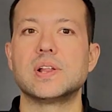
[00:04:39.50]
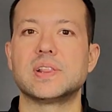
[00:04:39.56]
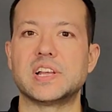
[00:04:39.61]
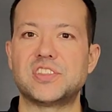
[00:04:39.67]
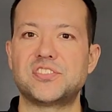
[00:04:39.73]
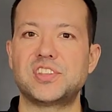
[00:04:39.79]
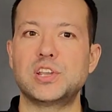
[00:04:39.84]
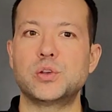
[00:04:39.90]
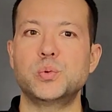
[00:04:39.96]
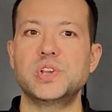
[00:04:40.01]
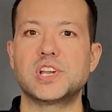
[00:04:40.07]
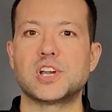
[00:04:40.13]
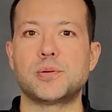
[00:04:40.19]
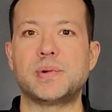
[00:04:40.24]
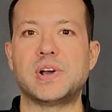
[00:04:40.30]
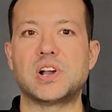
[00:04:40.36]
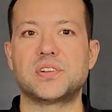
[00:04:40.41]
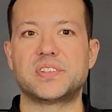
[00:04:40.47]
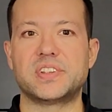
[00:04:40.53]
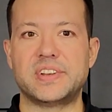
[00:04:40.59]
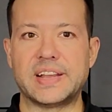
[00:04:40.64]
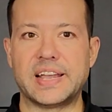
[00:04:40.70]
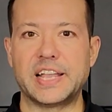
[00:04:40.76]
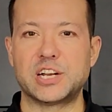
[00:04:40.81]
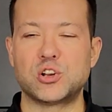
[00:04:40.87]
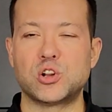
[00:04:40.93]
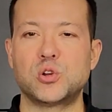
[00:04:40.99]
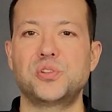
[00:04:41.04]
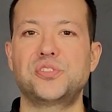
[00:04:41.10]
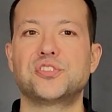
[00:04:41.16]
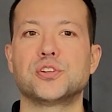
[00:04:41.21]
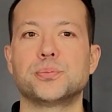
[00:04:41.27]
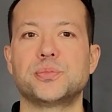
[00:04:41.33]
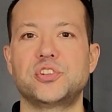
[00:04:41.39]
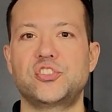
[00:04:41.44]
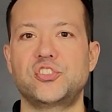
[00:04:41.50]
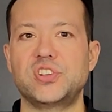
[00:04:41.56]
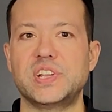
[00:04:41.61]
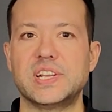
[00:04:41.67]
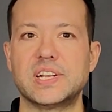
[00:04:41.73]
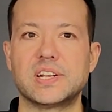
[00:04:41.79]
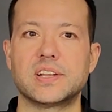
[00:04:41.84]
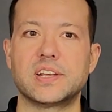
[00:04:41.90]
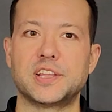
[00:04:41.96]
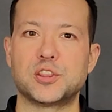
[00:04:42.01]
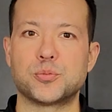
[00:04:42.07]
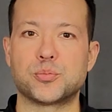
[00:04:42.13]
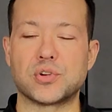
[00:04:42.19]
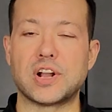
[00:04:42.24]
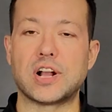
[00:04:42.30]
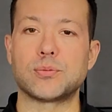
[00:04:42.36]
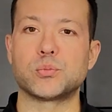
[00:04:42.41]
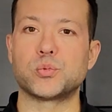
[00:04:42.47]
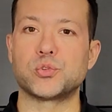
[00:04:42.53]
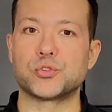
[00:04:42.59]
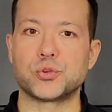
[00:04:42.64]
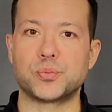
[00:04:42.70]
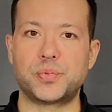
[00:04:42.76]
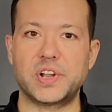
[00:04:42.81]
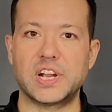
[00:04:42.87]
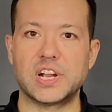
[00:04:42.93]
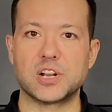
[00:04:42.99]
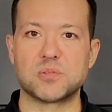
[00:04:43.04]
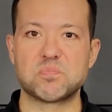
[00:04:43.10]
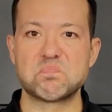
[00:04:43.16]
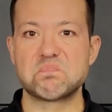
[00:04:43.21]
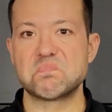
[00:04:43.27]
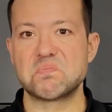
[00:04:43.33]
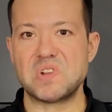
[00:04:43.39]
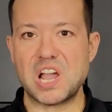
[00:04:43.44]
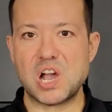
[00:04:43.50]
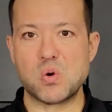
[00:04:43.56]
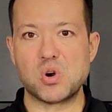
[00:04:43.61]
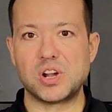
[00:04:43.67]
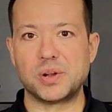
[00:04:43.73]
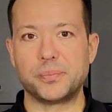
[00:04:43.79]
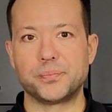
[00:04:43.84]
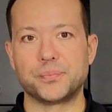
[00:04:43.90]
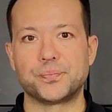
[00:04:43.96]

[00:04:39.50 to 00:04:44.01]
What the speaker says: Let's say we come out to diagnose your machine and the problem was repaired. Now what?